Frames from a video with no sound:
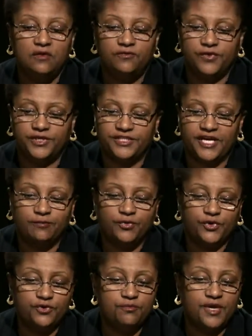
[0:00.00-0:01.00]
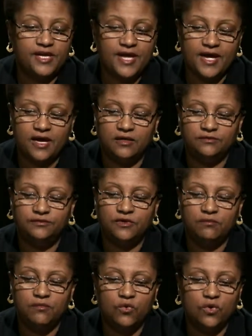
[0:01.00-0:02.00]
for example, you may have
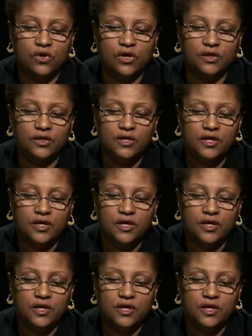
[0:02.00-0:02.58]
more